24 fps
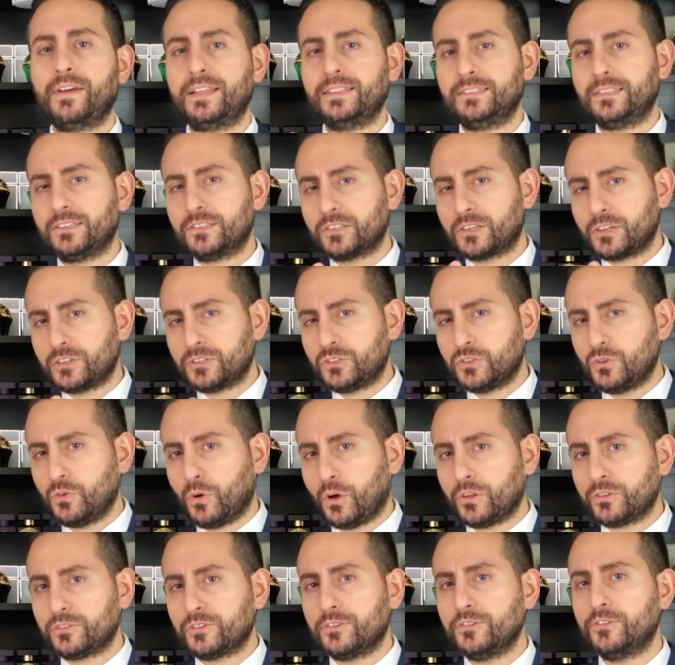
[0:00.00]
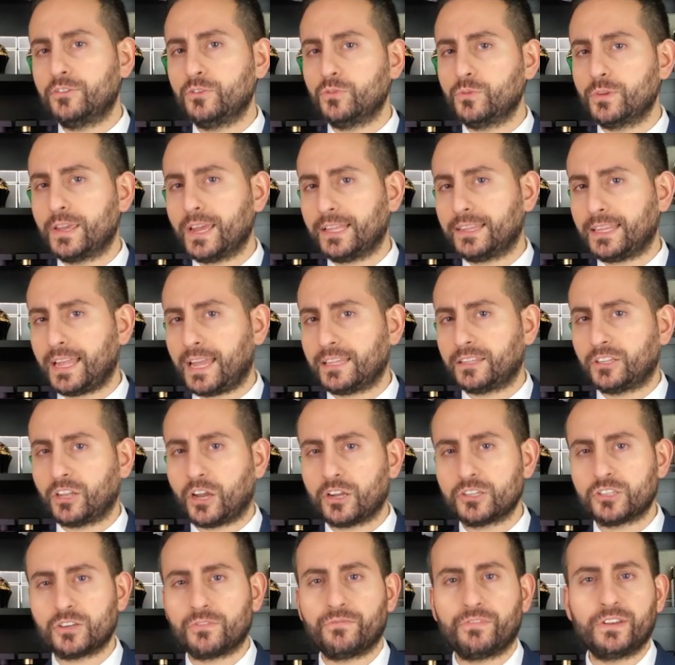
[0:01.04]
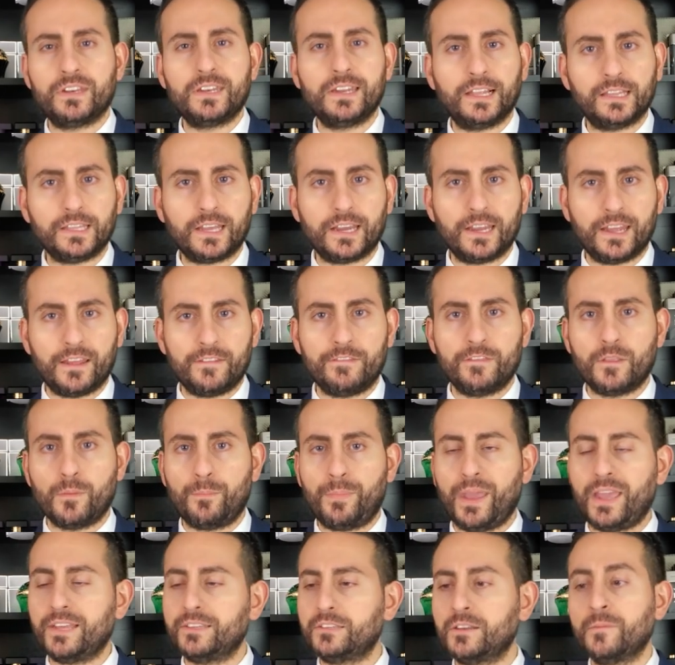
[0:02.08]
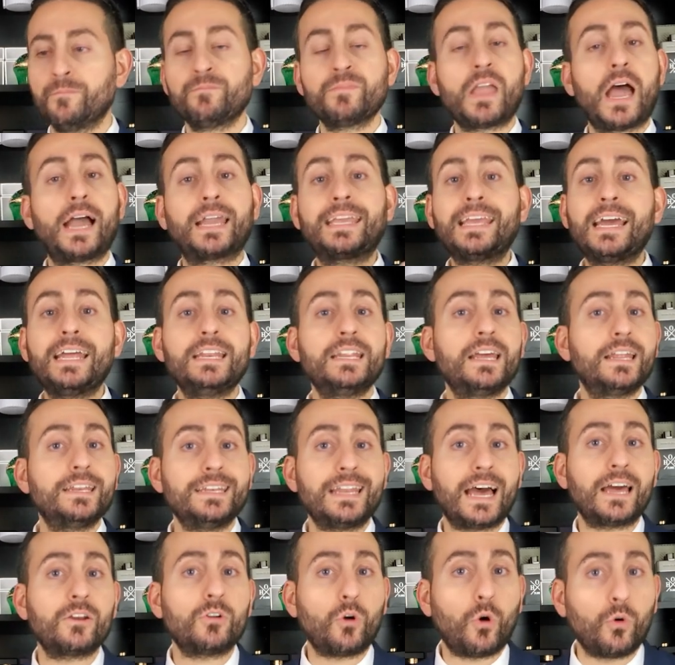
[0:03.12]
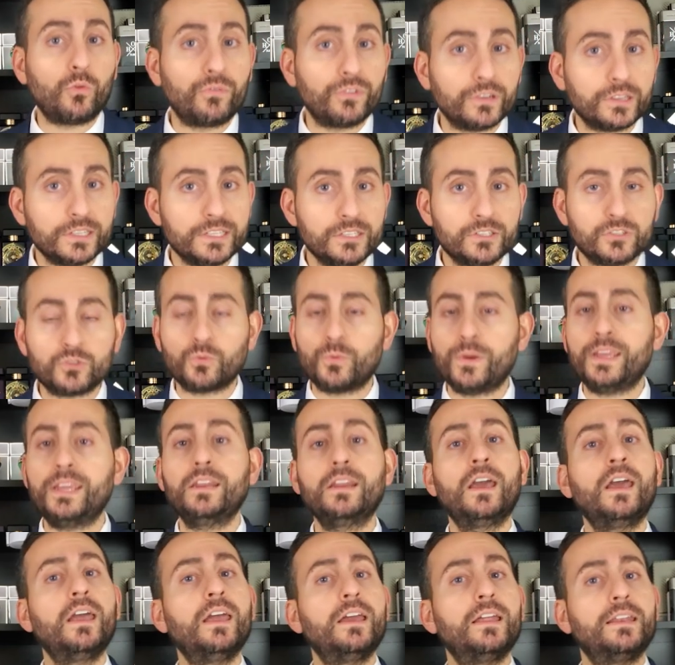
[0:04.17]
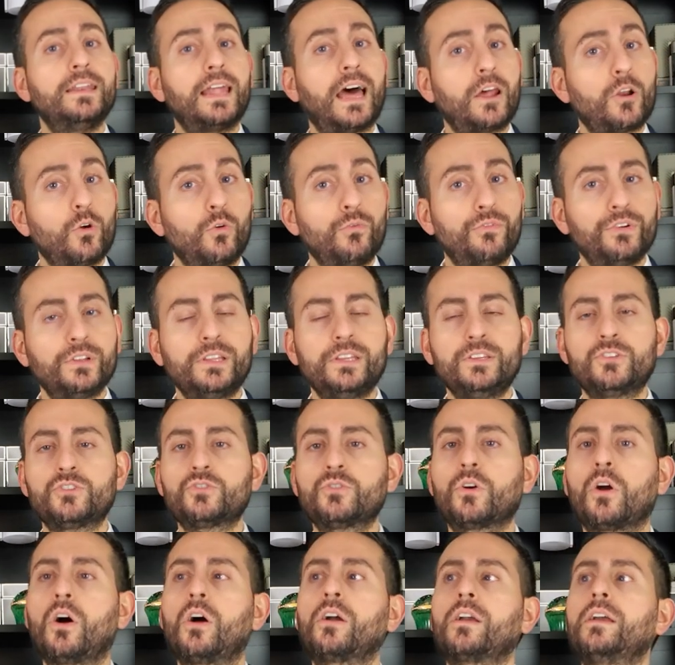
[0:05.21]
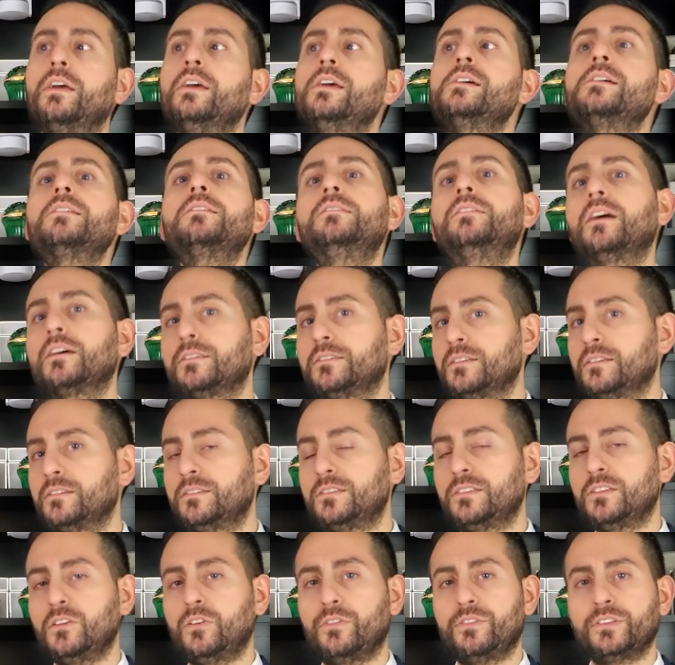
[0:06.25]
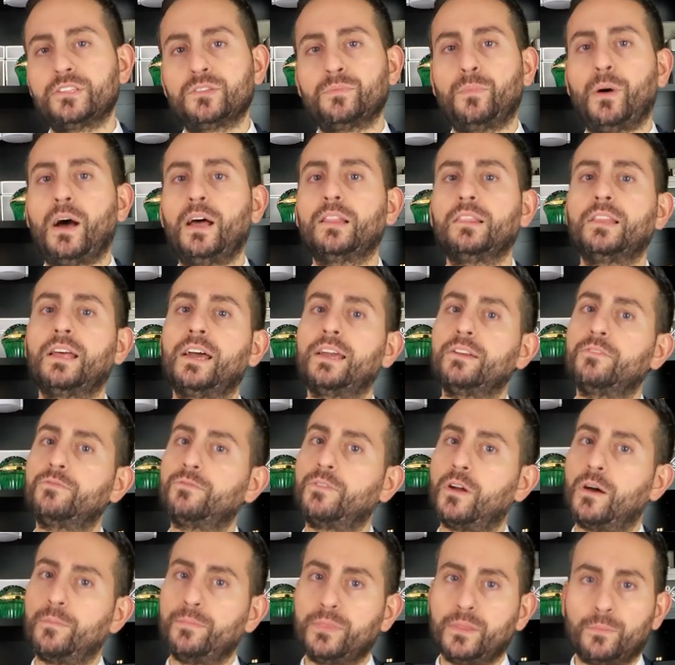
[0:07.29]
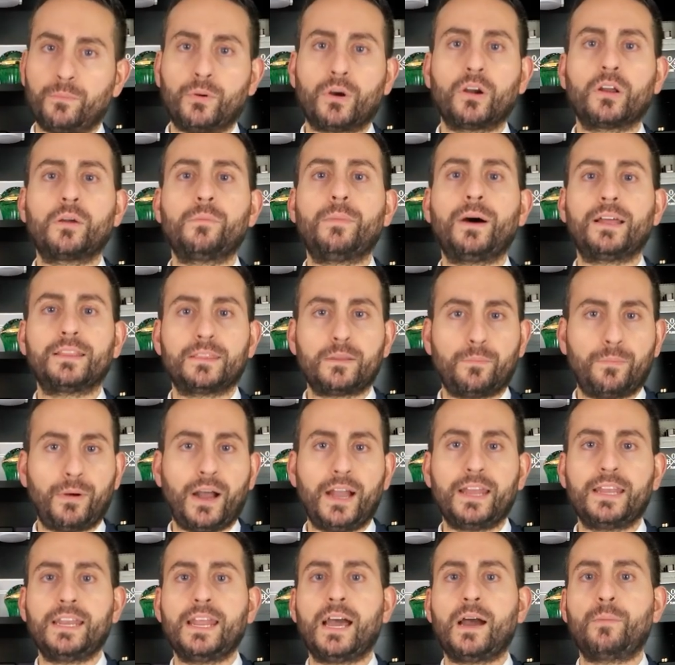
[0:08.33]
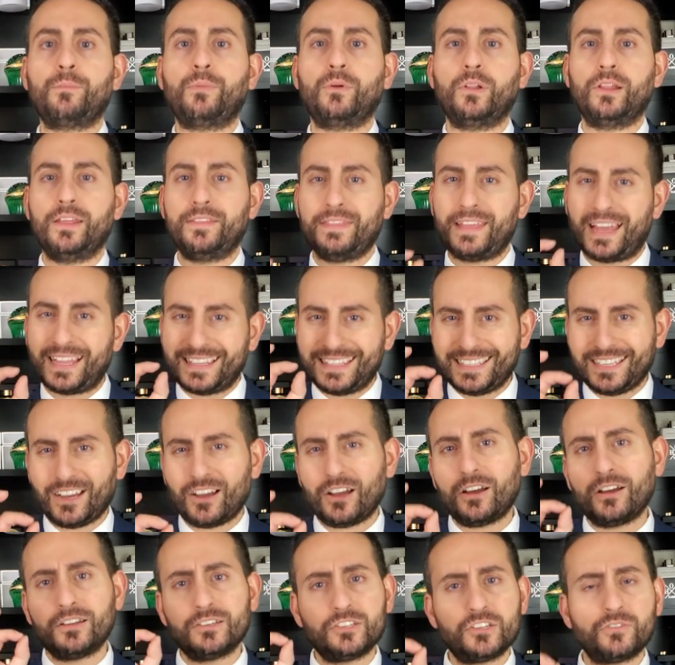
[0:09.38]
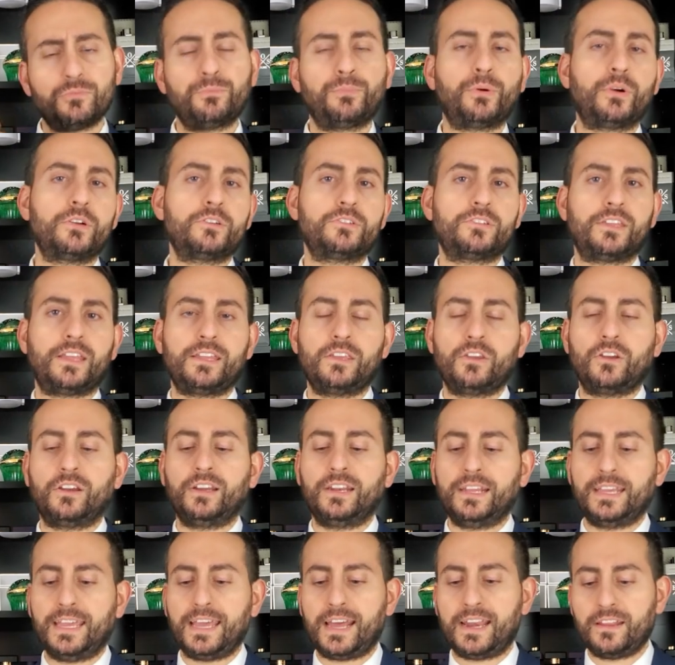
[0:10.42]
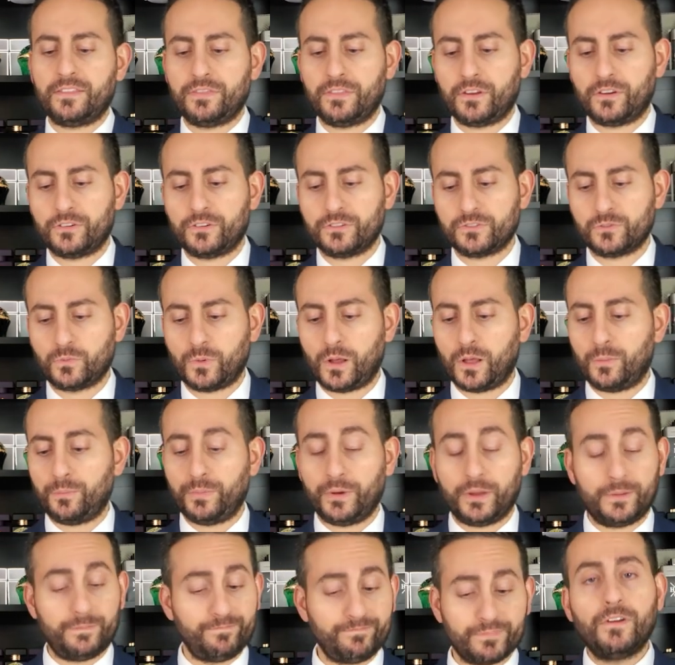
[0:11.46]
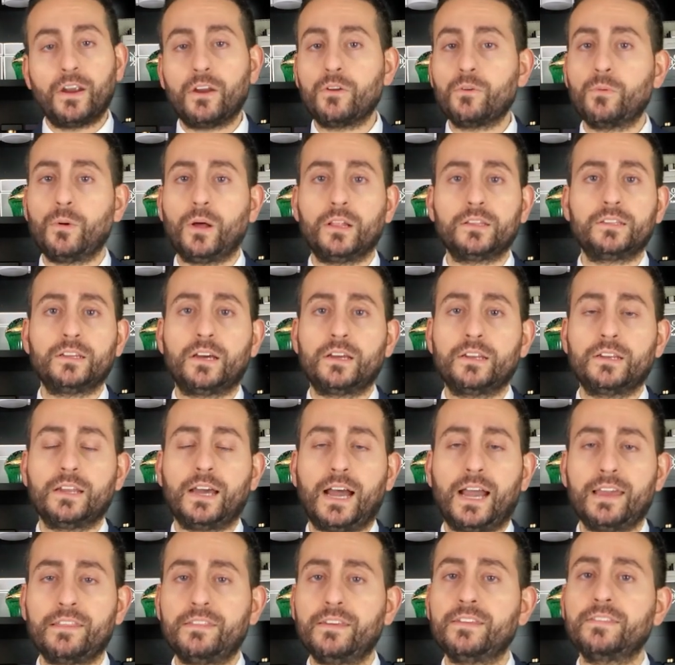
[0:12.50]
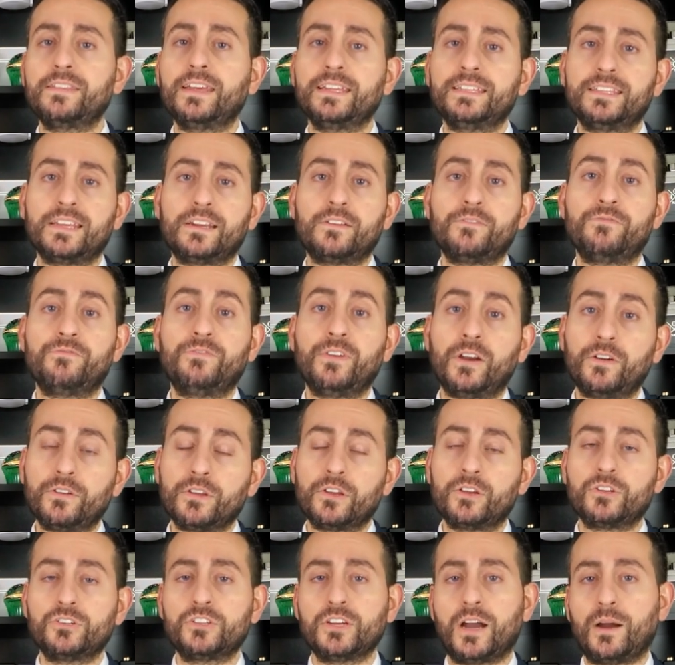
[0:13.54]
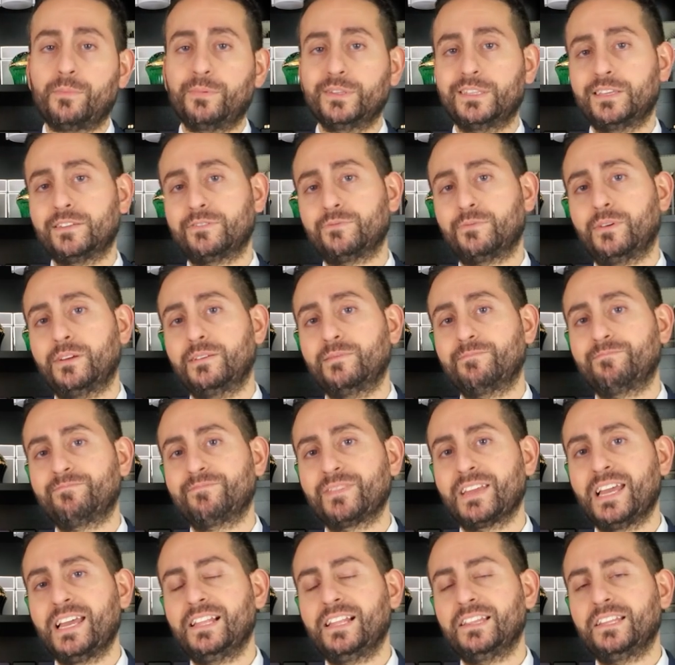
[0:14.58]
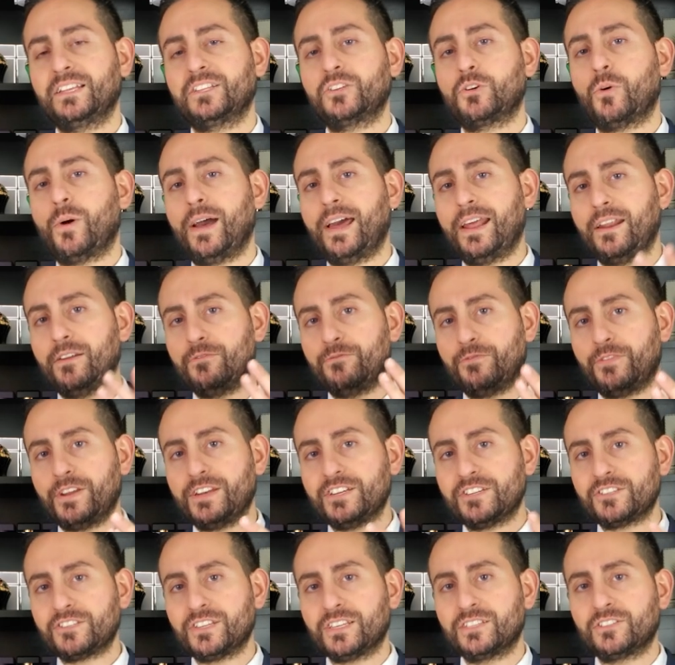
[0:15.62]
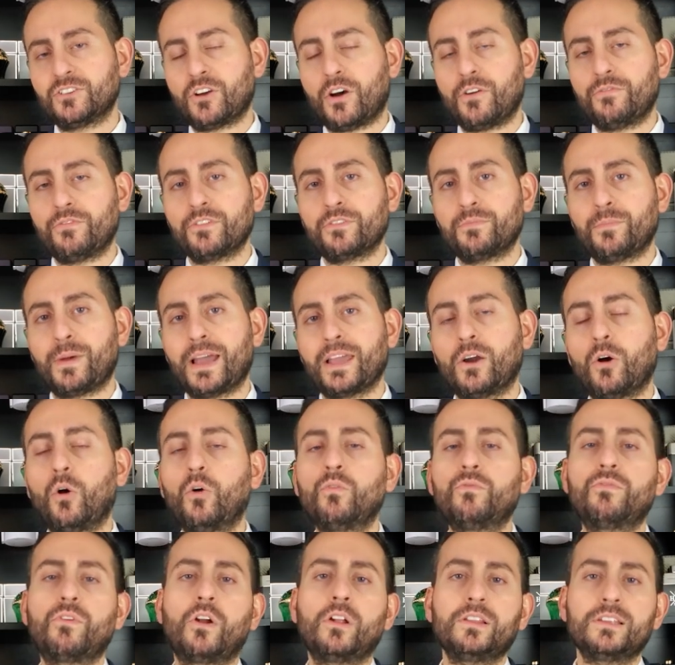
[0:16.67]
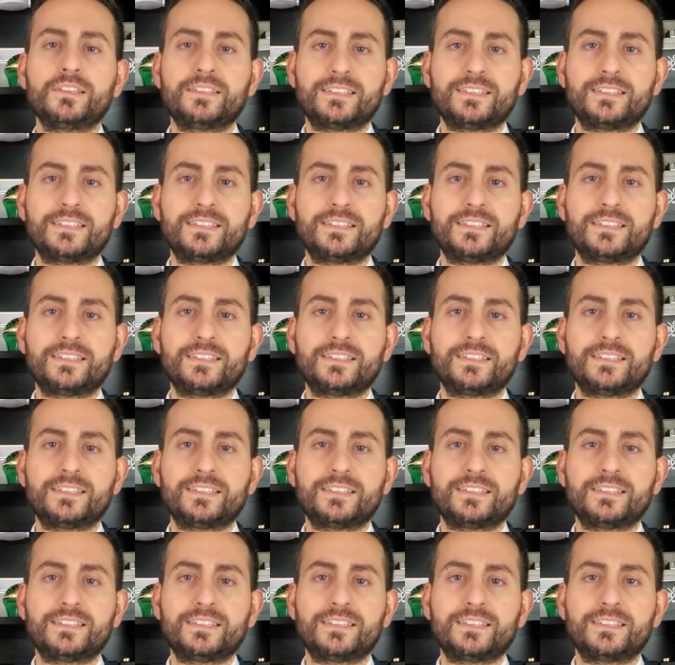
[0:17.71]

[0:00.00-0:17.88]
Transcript: Aventus because you also do get that touch of vanilla in the base. Again, not overly sweet, not overly strong, doesn't steal the spotlight from the bergamot, the pineapple, and that touch of birch that you're gonna get in there as well, but very well done. I think they did a very good job with this one let's go ahead and finish things off with my overall